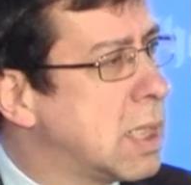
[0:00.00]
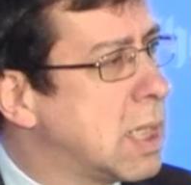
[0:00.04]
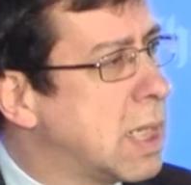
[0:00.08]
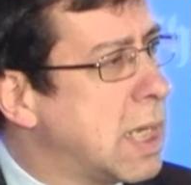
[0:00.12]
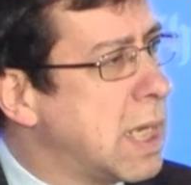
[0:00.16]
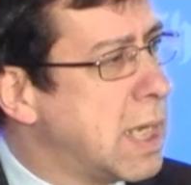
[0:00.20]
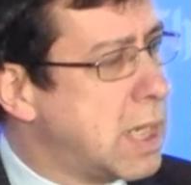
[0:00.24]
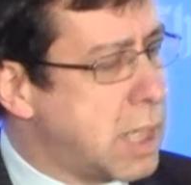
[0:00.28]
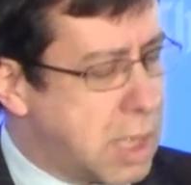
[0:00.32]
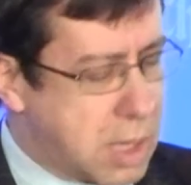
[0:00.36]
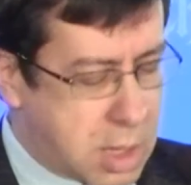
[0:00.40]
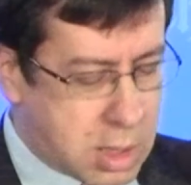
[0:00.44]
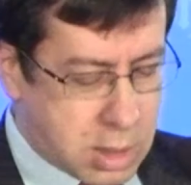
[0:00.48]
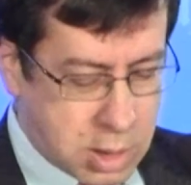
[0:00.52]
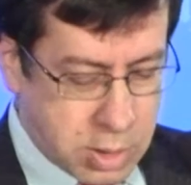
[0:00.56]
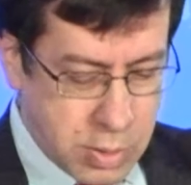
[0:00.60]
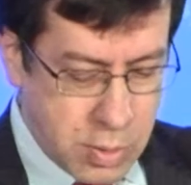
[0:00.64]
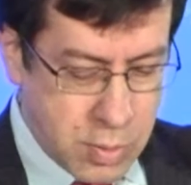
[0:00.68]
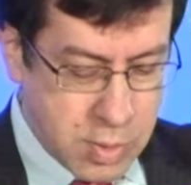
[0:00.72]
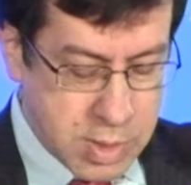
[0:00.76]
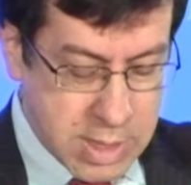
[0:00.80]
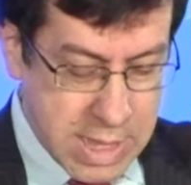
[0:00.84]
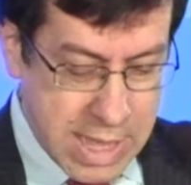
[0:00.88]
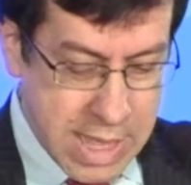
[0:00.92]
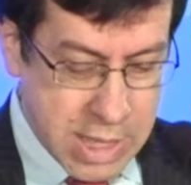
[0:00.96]
It
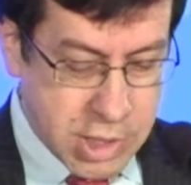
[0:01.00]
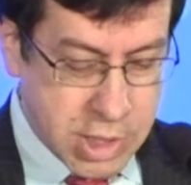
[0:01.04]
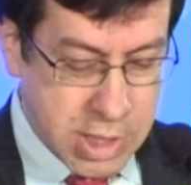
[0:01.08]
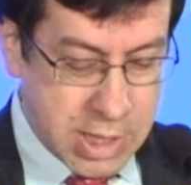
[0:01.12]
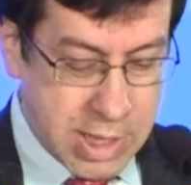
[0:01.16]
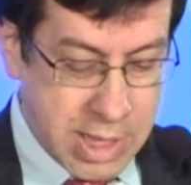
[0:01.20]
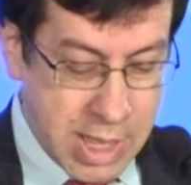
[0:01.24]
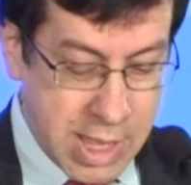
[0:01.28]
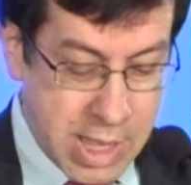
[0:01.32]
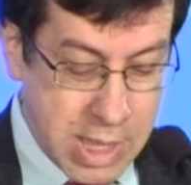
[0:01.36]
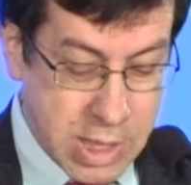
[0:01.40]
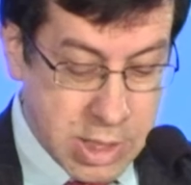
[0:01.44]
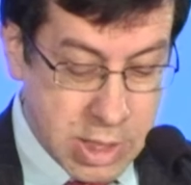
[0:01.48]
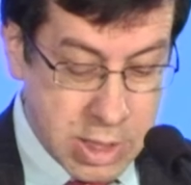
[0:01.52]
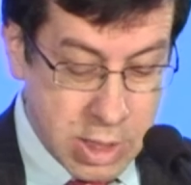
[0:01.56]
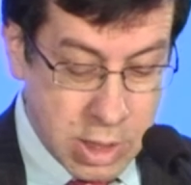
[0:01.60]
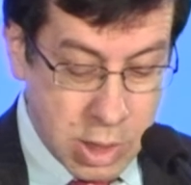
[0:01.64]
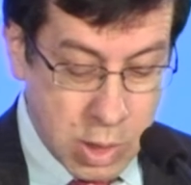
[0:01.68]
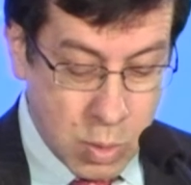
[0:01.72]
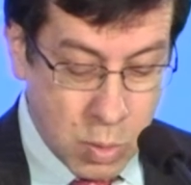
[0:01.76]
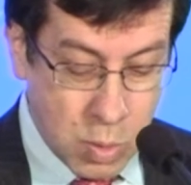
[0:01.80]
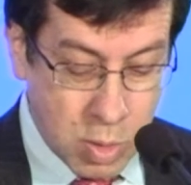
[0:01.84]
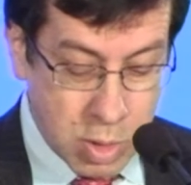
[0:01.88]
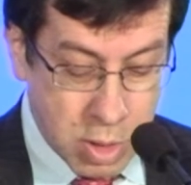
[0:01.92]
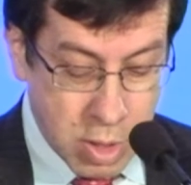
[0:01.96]
includes education
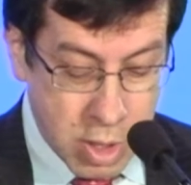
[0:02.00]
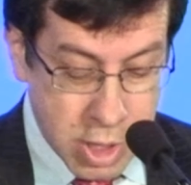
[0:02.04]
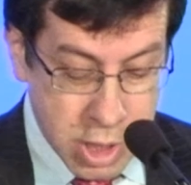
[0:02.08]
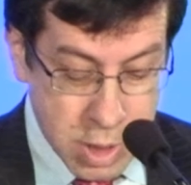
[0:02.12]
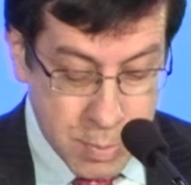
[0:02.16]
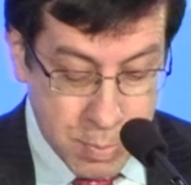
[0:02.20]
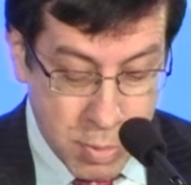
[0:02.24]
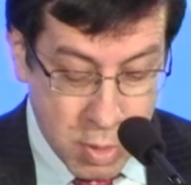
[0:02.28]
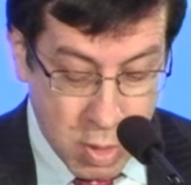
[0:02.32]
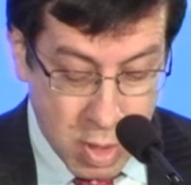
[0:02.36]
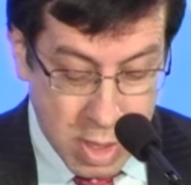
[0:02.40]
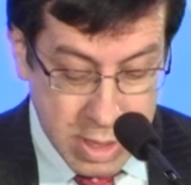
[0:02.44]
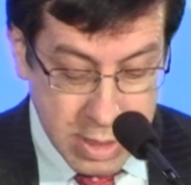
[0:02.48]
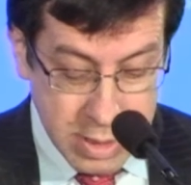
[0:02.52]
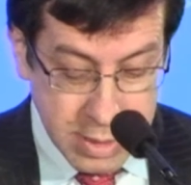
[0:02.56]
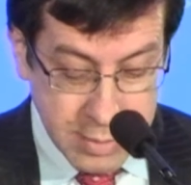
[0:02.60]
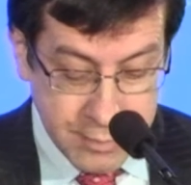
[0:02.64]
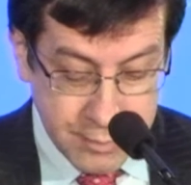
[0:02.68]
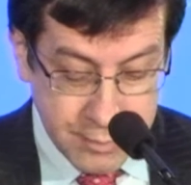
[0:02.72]
to a large part.